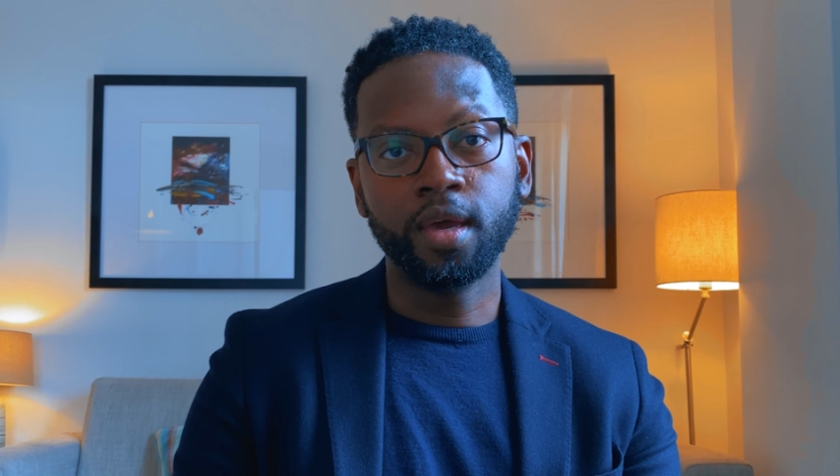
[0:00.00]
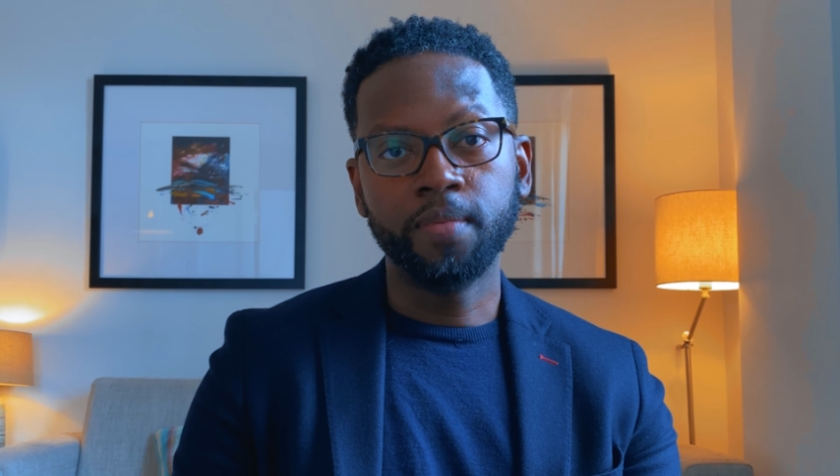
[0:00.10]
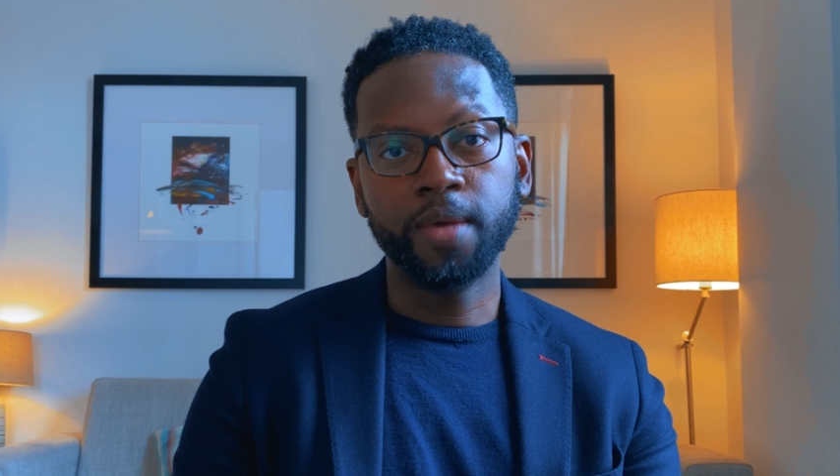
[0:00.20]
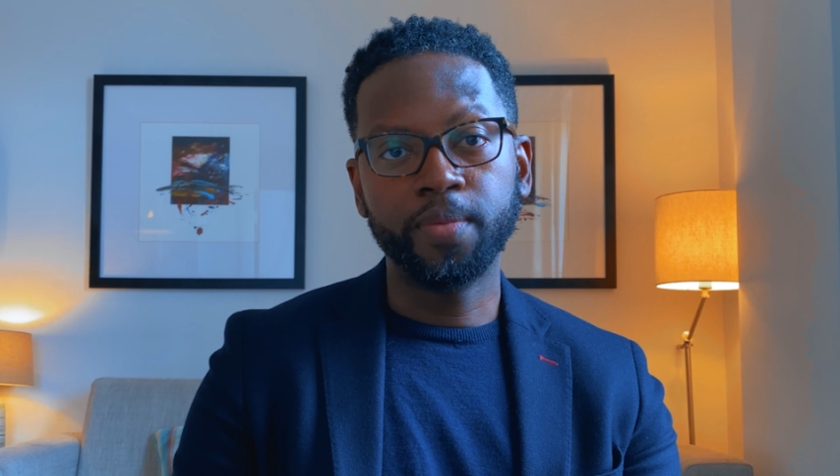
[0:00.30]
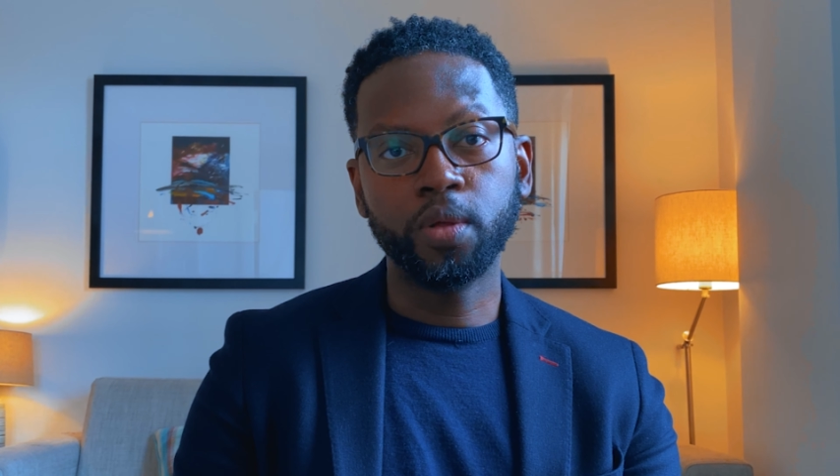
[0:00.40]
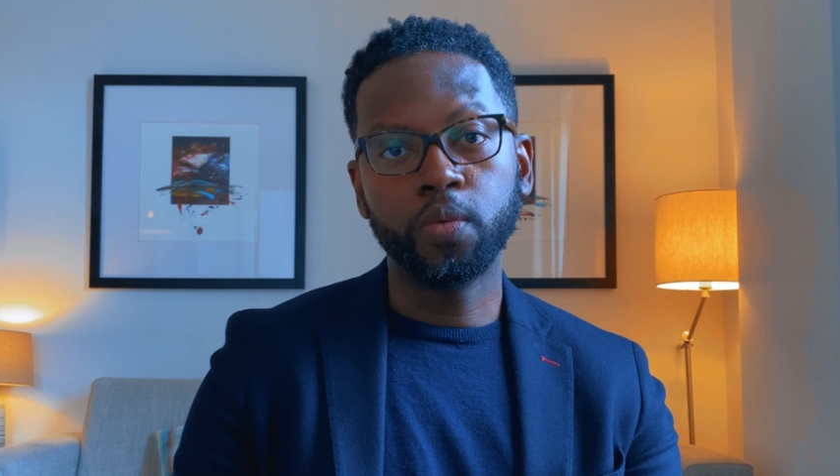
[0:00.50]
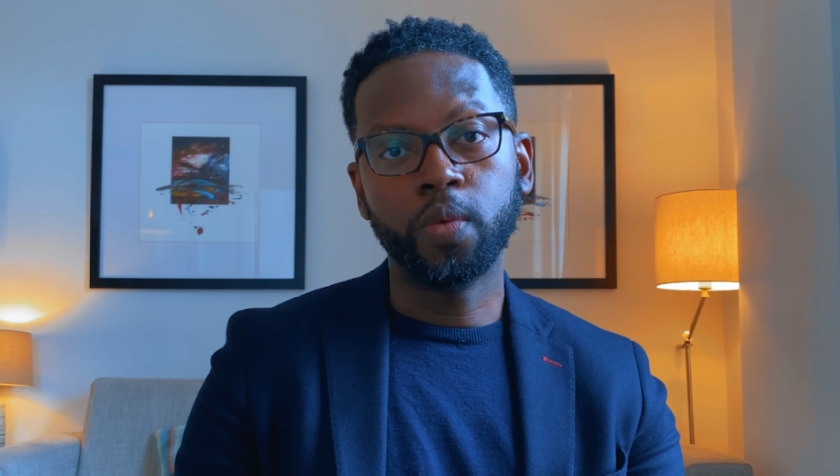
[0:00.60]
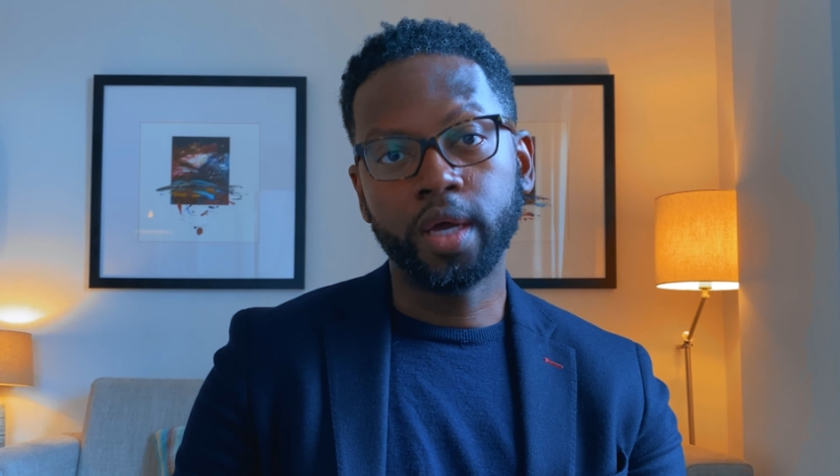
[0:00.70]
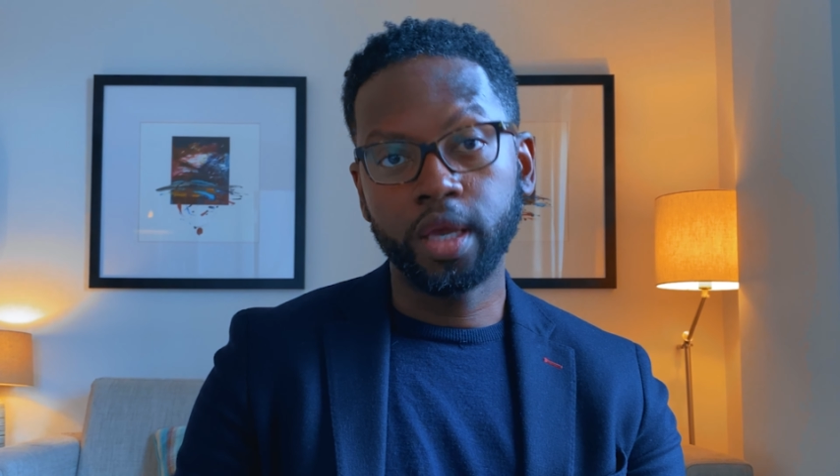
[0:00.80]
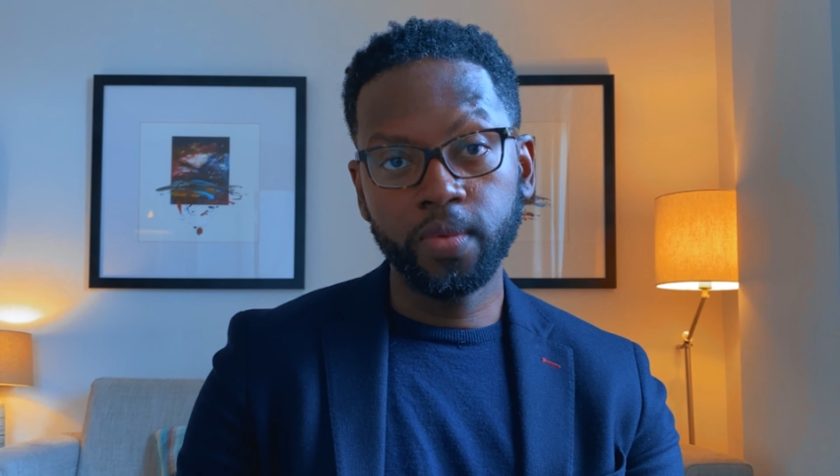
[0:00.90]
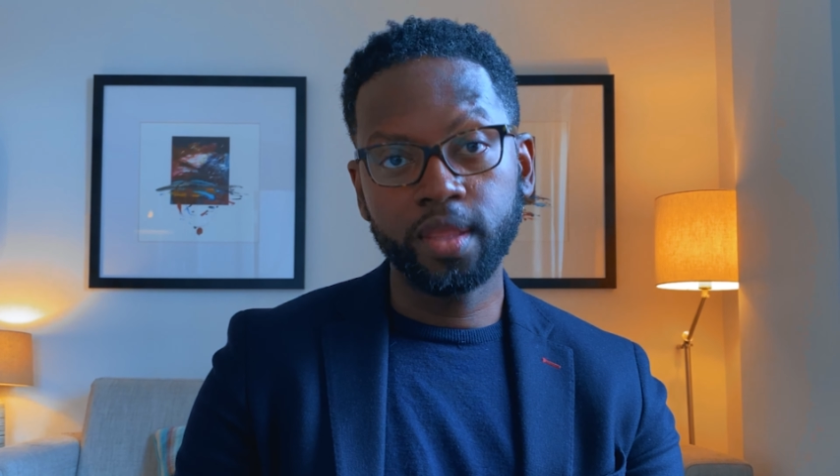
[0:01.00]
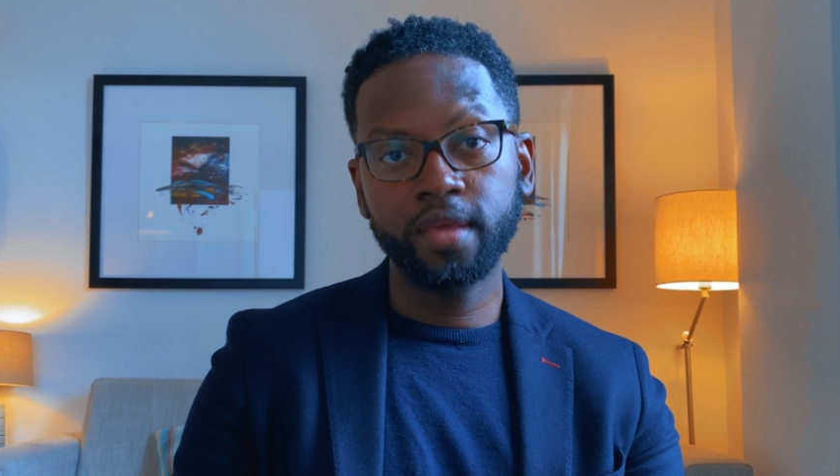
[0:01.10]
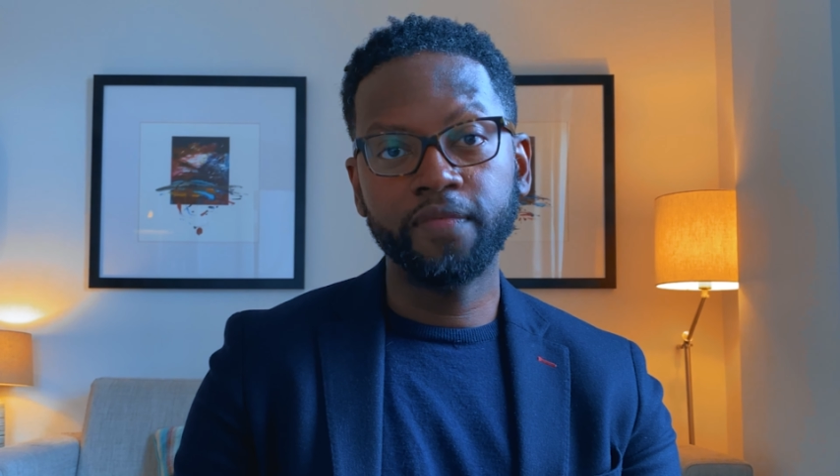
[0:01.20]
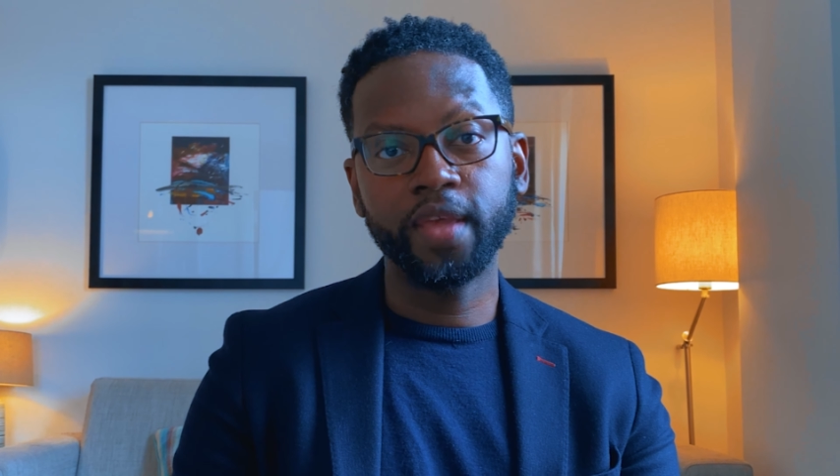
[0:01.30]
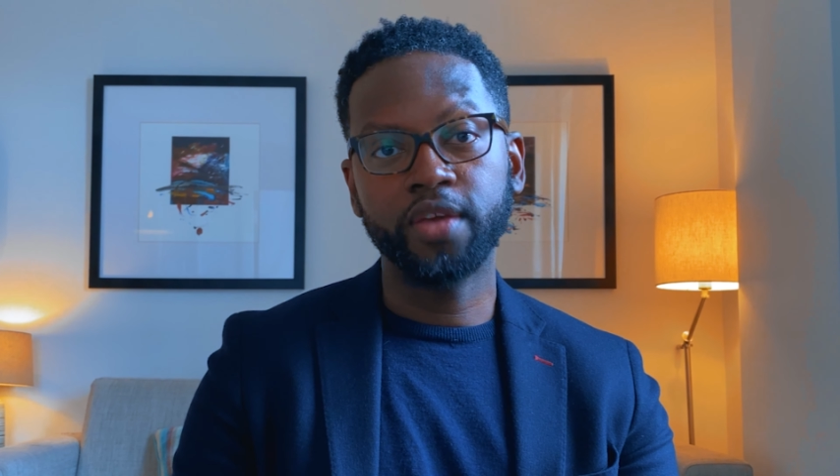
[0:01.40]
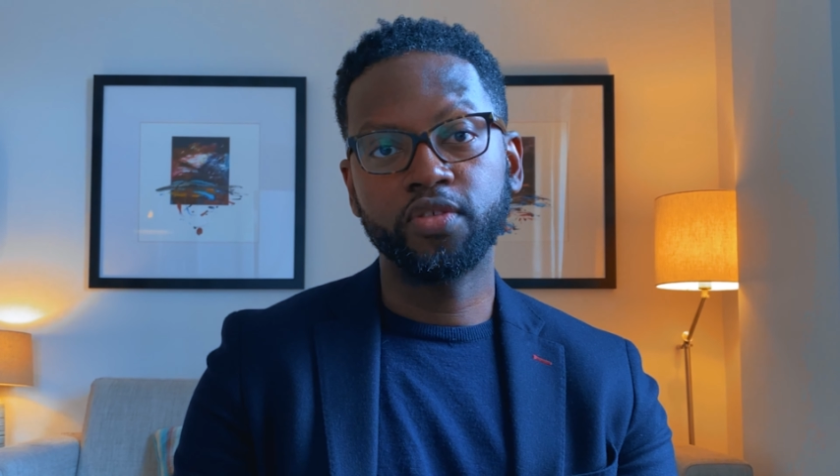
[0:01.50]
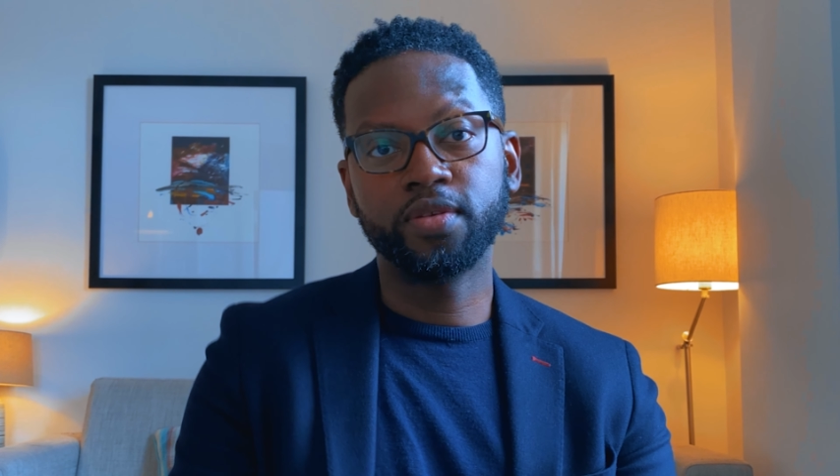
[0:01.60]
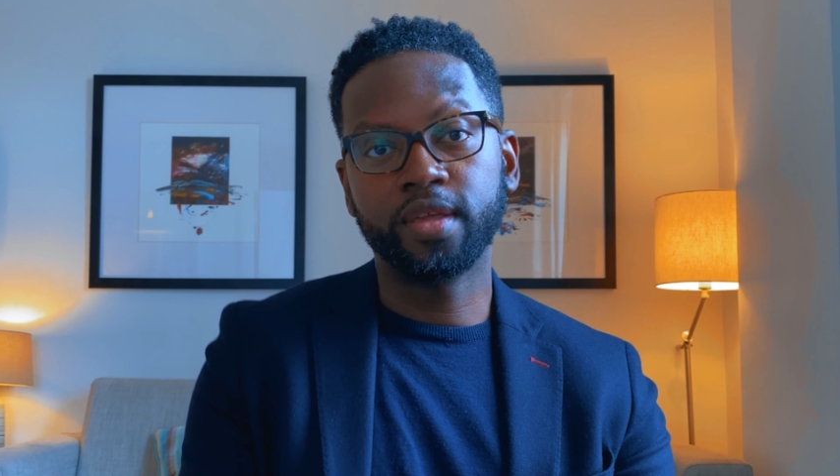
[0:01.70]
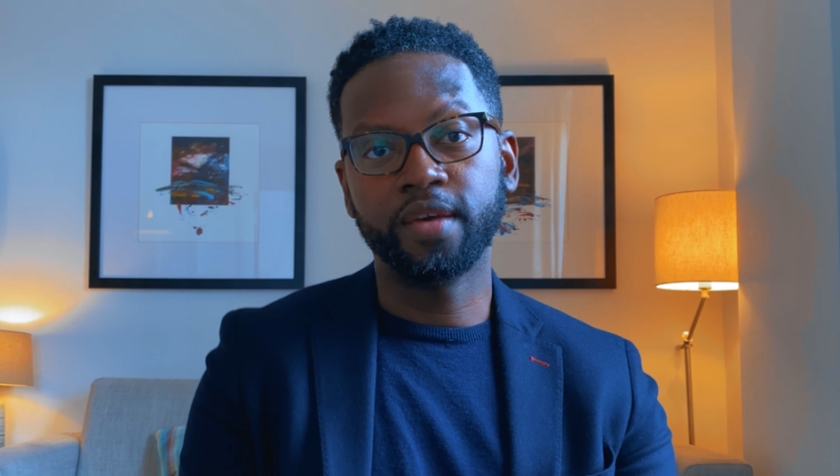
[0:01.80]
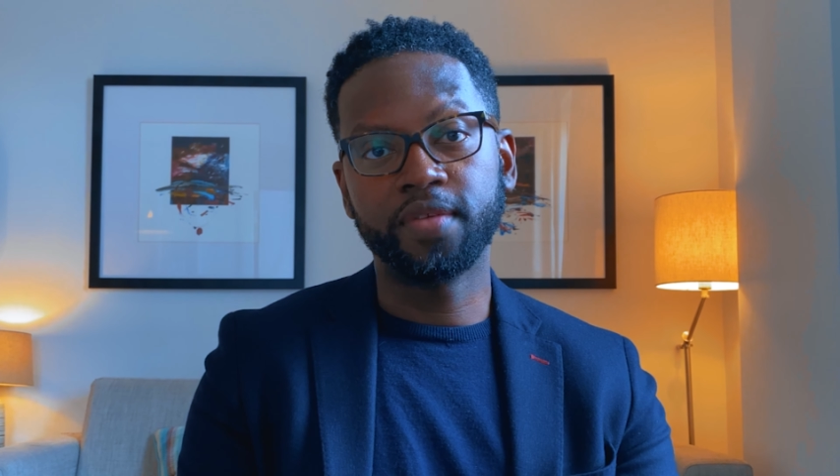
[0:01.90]
people working within financial
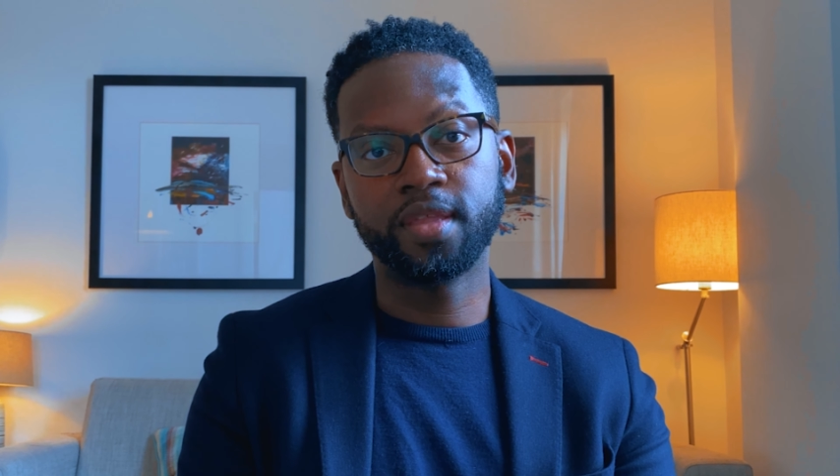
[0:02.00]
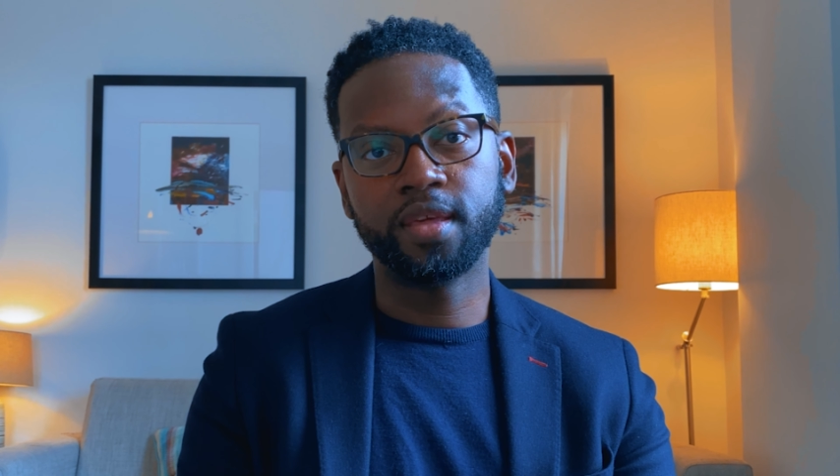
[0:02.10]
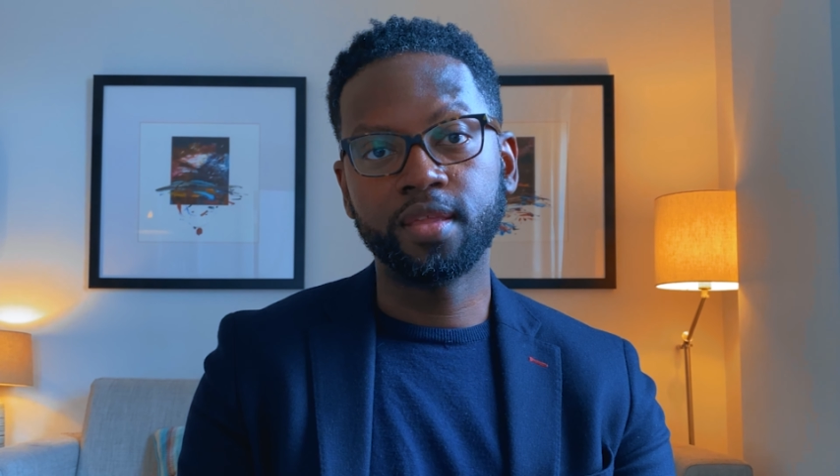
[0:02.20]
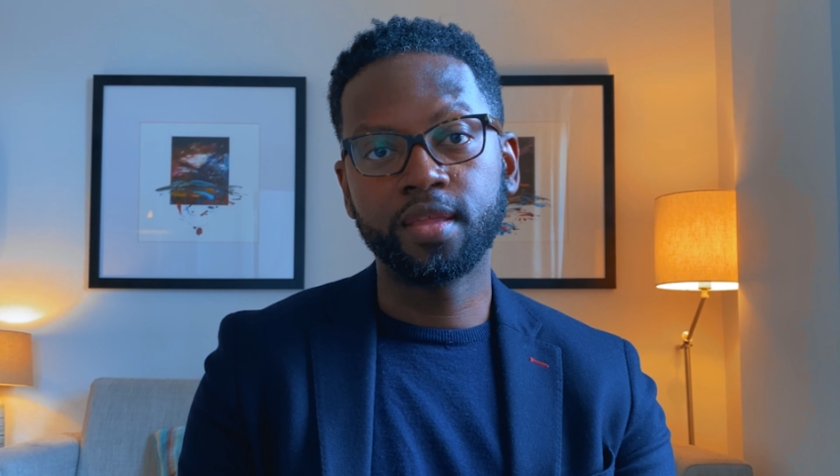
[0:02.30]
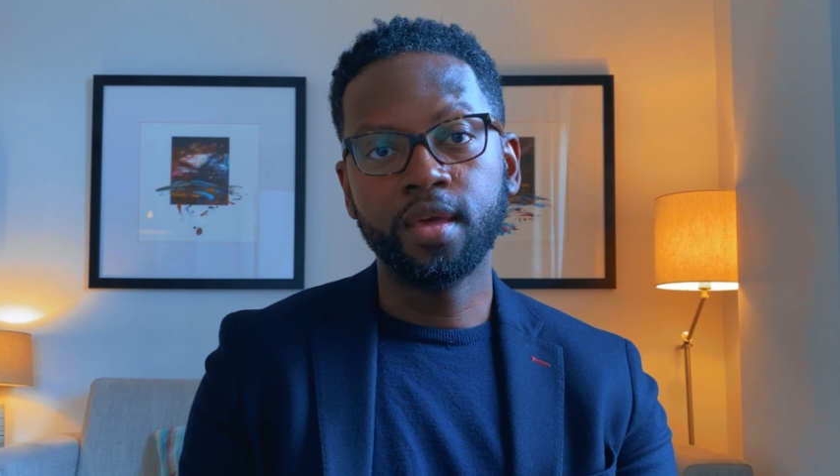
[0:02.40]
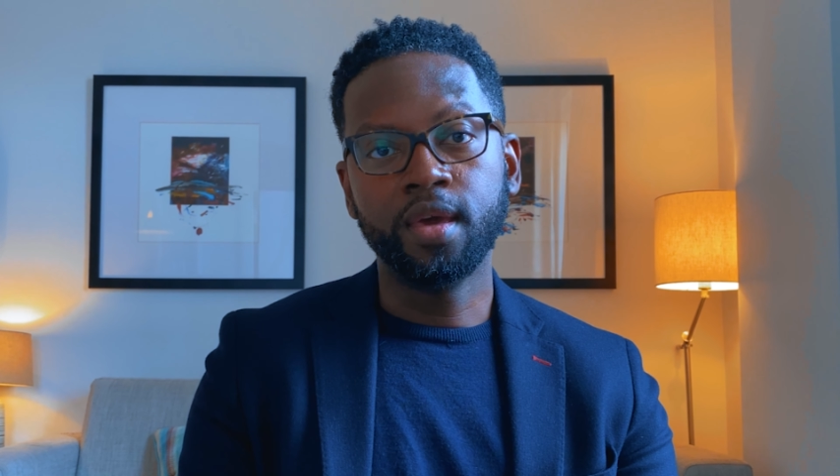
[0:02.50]
services,